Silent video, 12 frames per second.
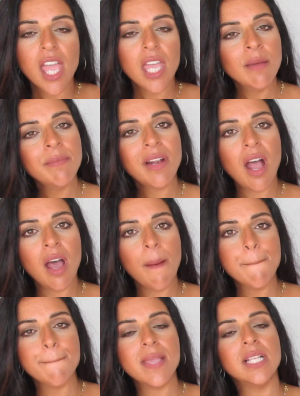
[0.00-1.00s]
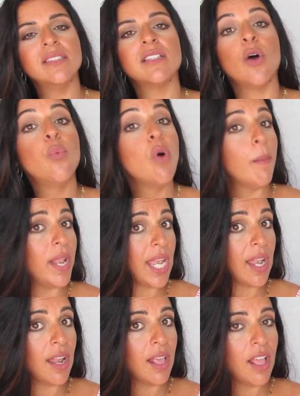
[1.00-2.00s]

Imra'a means a woman.